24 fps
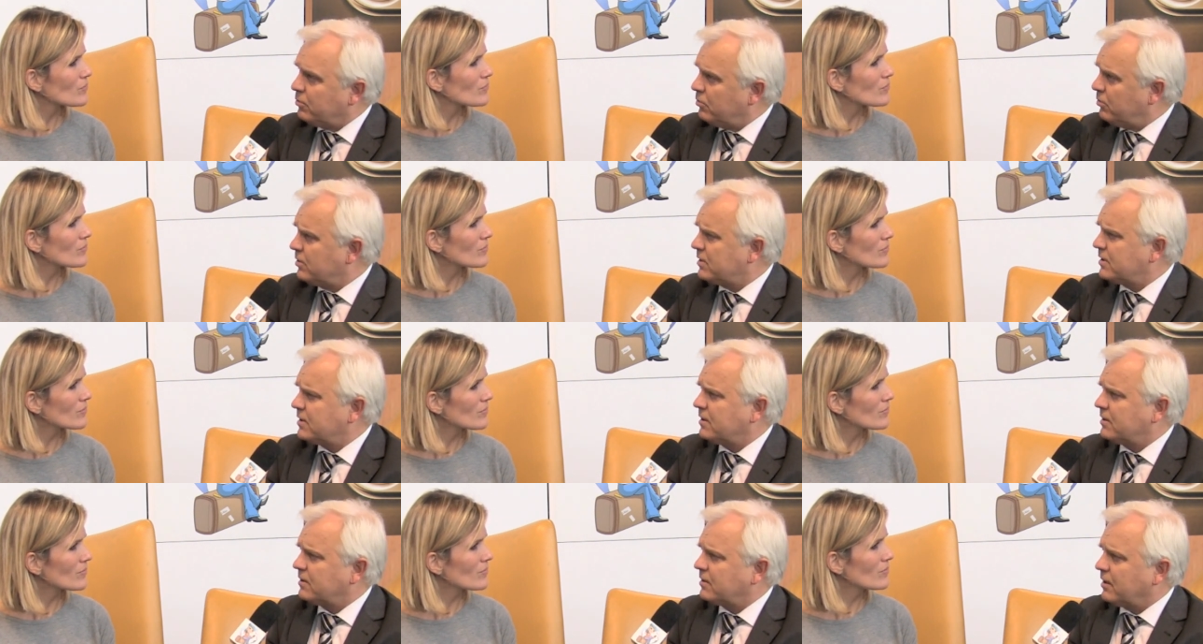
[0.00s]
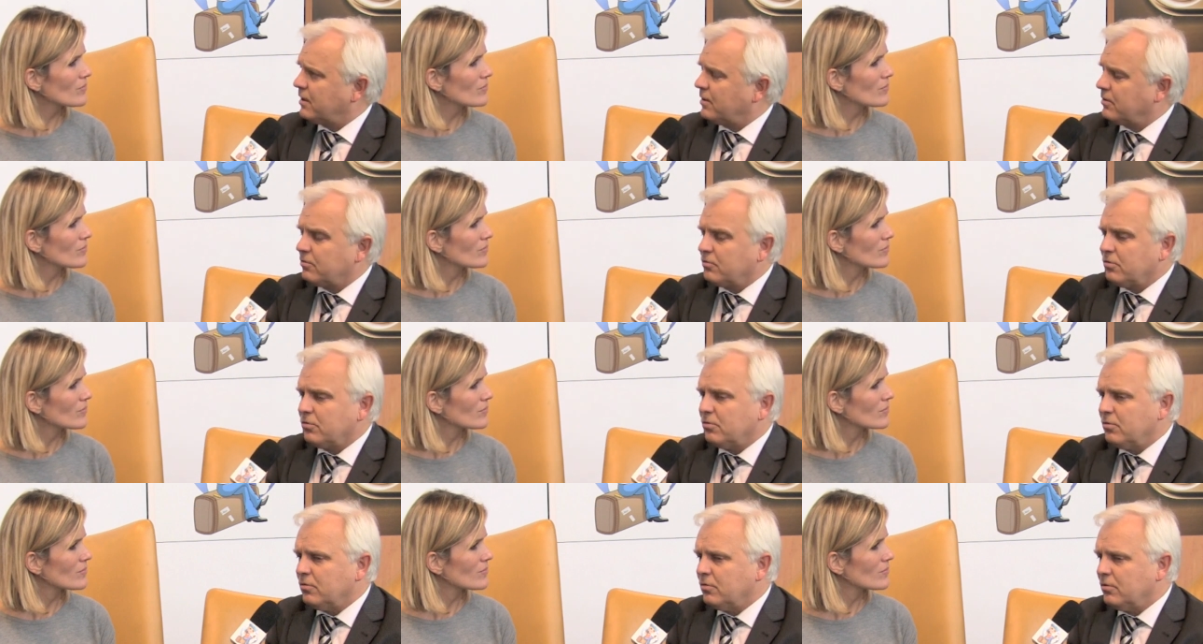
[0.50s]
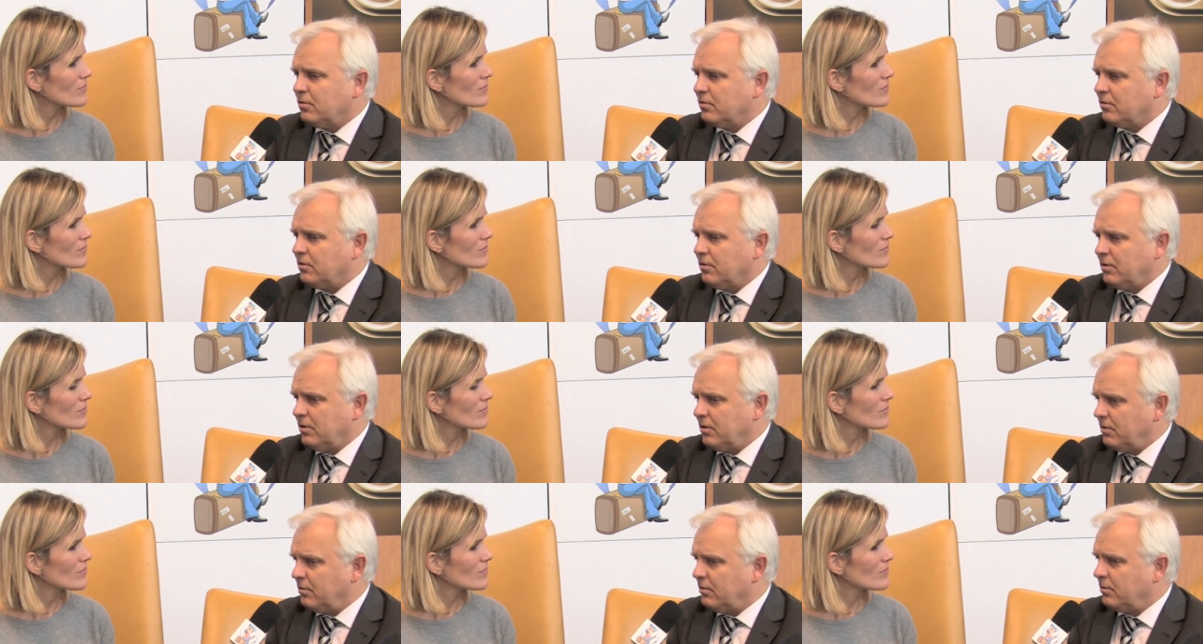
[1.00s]
Speaker 1: use it and to
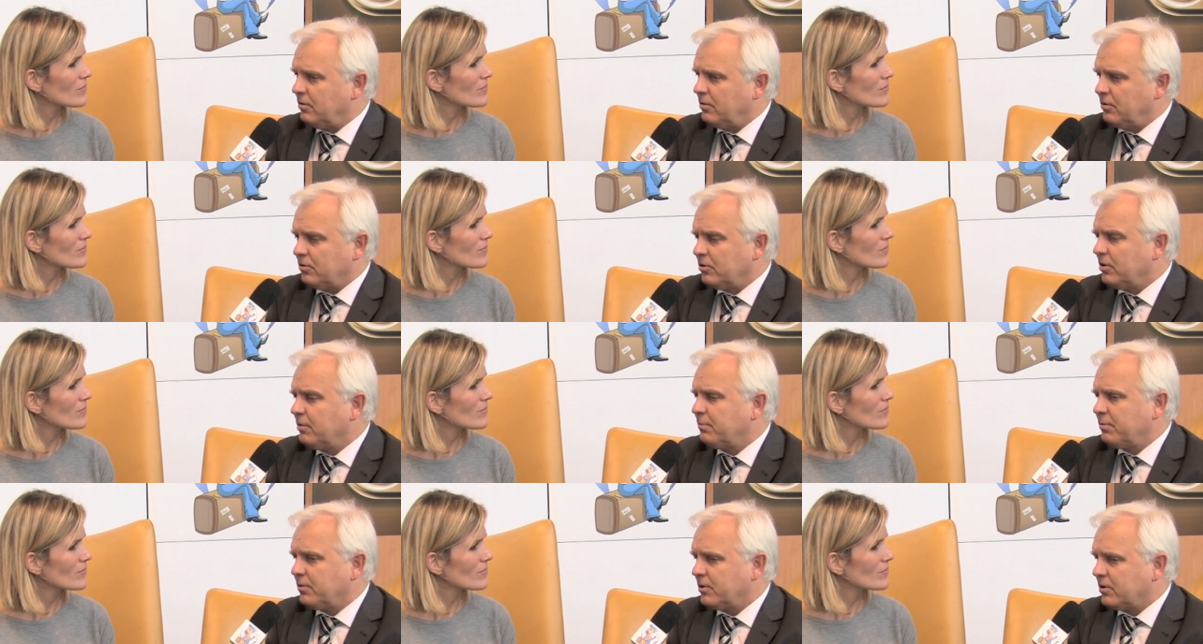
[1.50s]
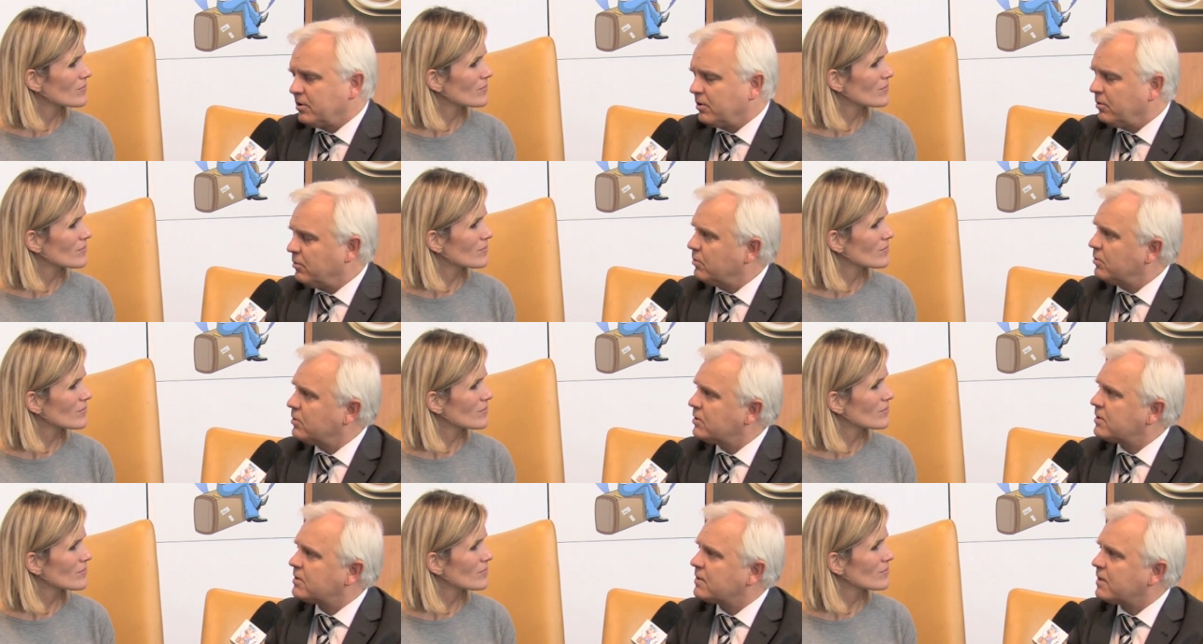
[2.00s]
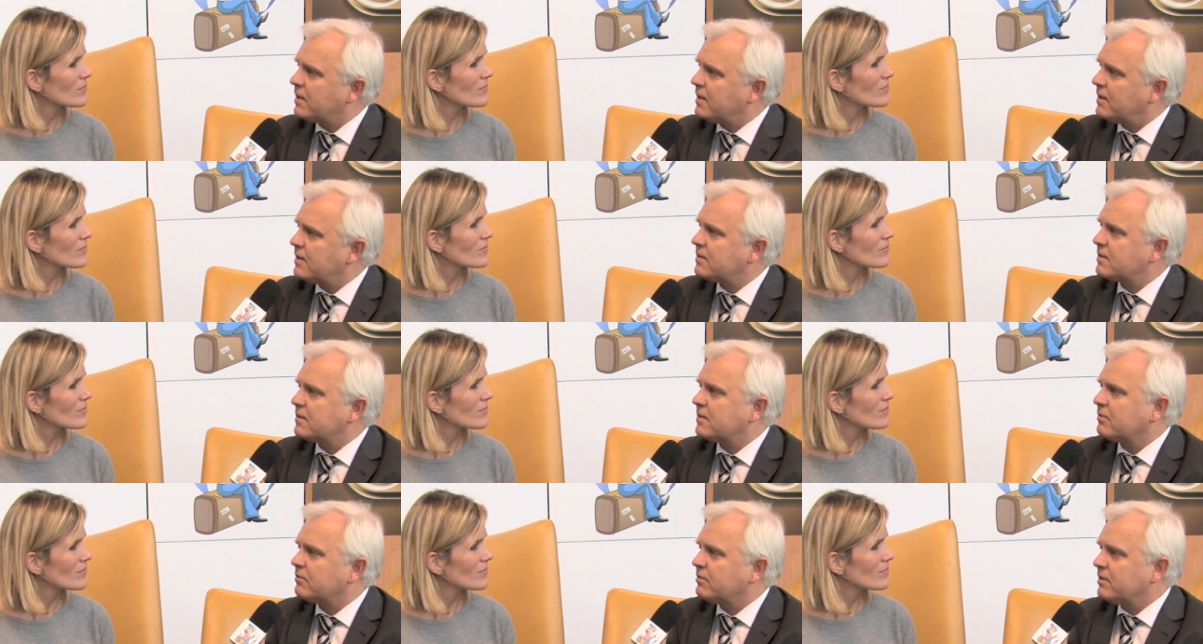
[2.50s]
uh, reproduce these